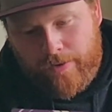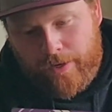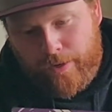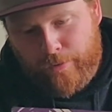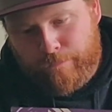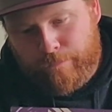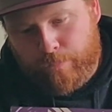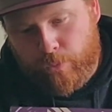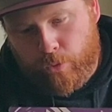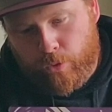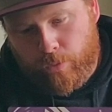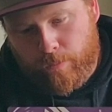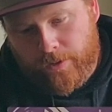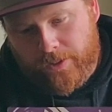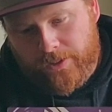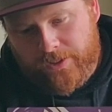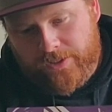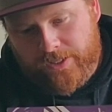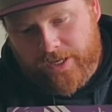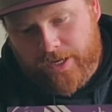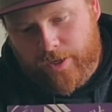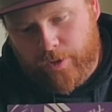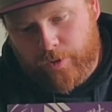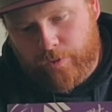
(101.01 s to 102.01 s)
I've bought
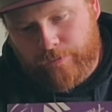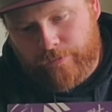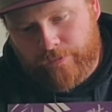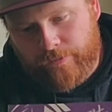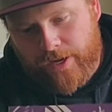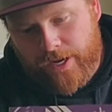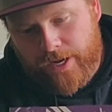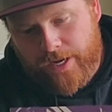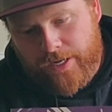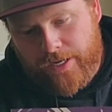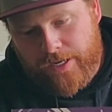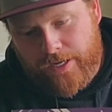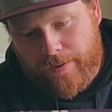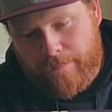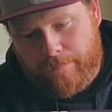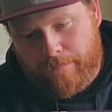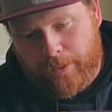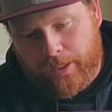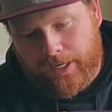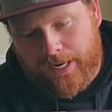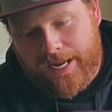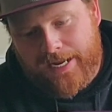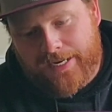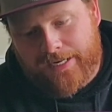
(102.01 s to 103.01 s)
myself a
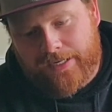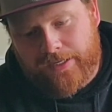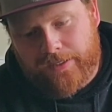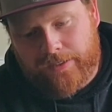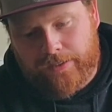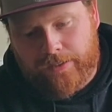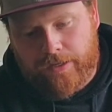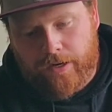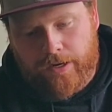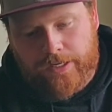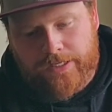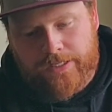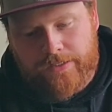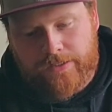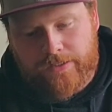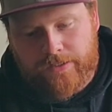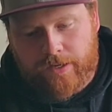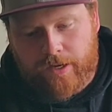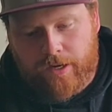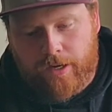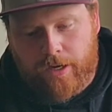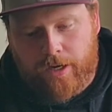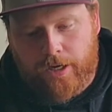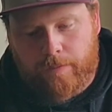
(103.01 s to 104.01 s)
Black Knight
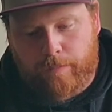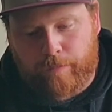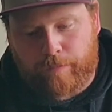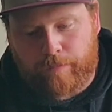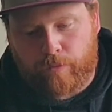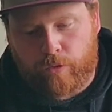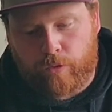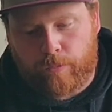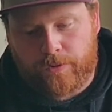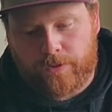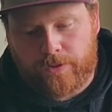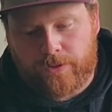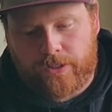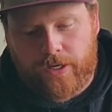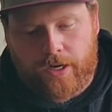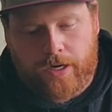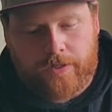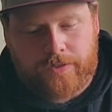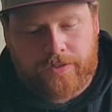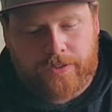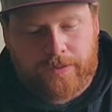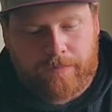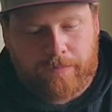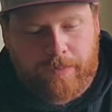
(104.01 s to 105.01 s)
high performance
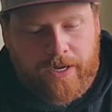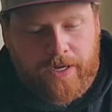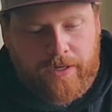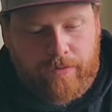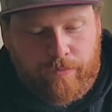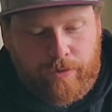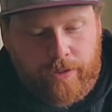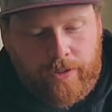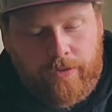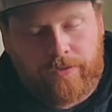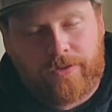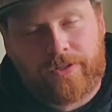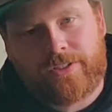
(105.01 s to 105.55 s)
casting bait reel.